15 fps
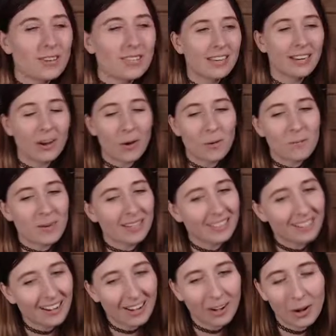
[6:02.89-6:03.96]
like, oh my
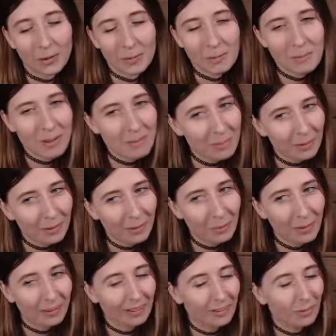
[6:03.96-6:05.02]
god, I remember
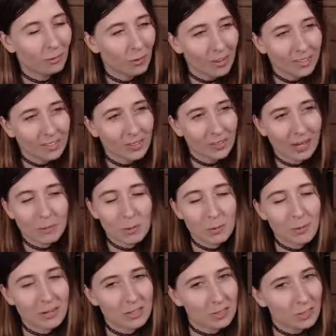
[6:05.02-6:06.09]
when Russell came to
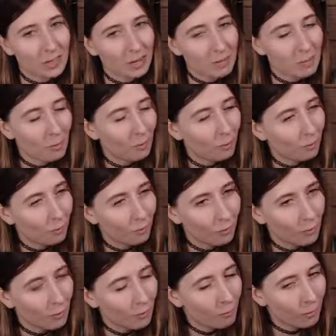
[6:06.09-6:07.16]
my stream the
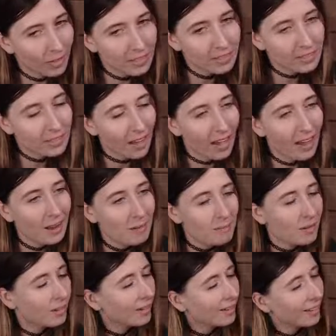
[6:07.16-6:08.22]
first time.